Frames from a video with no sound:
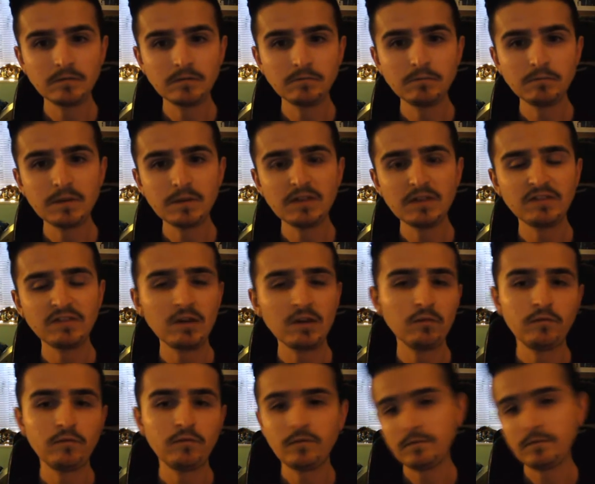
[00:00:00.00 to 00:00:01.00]
be yourself.
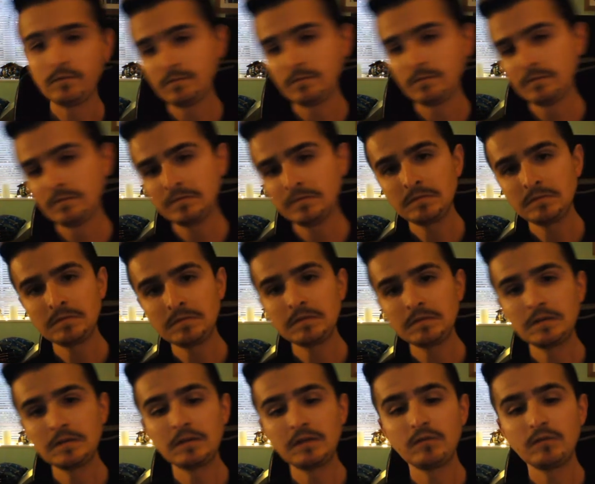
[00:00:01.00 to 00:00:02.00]

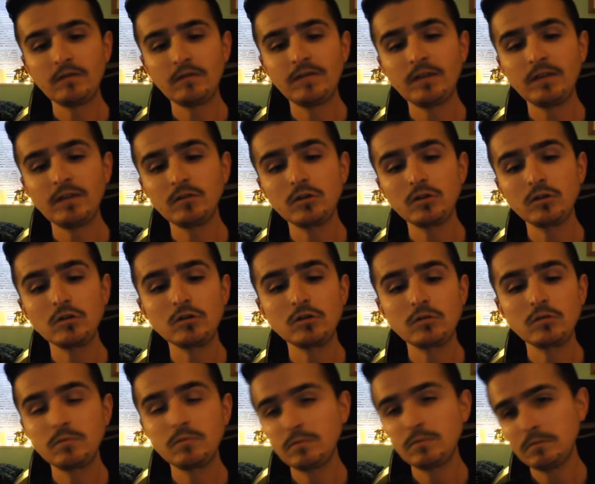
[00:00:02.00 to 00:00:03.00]
That's what I found on
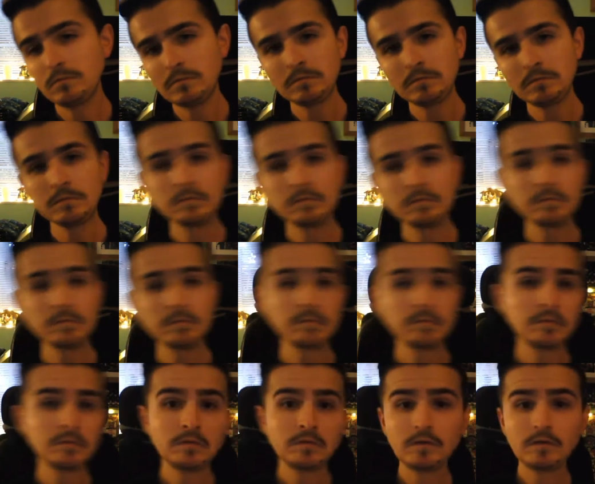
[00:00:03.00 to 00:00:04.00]
YouTube.
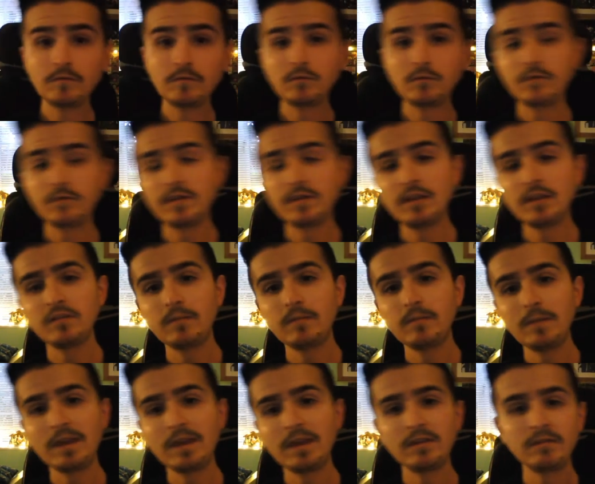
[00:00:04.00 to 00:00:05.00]
Of all the videos I've
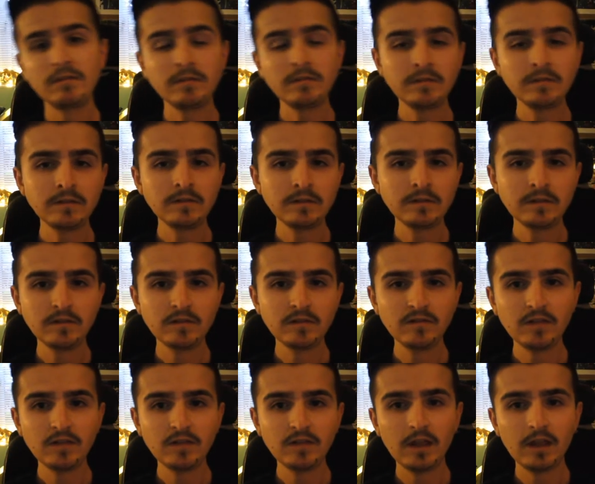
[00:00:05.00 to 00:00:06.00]
made,
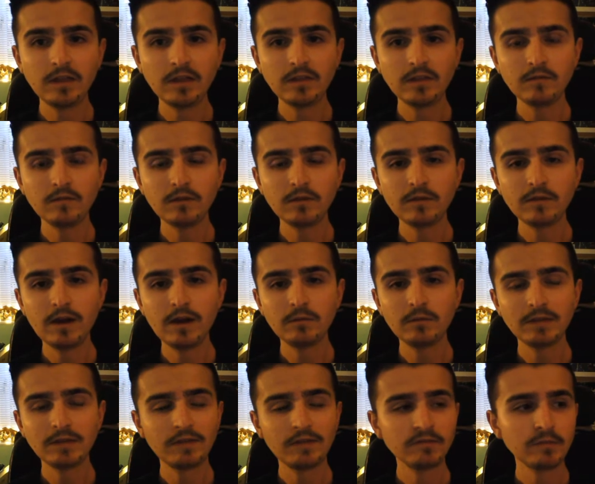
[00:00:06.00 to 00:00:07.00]
the regret I would
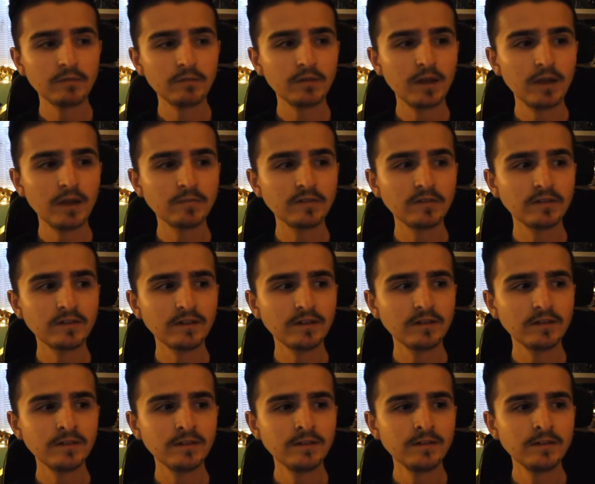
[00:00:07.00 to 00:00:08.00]
have sometimes is that
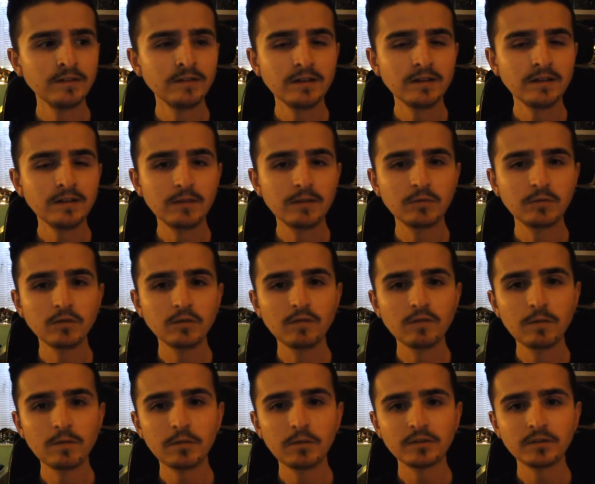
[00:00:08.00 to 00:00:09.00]
I'm too
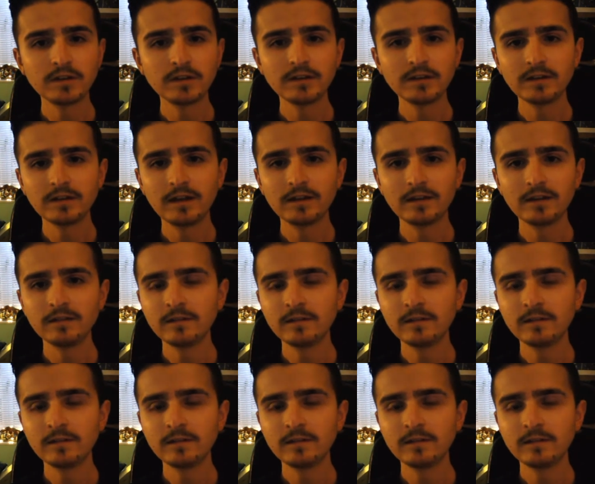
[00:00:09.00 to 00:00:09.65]
robotic, like,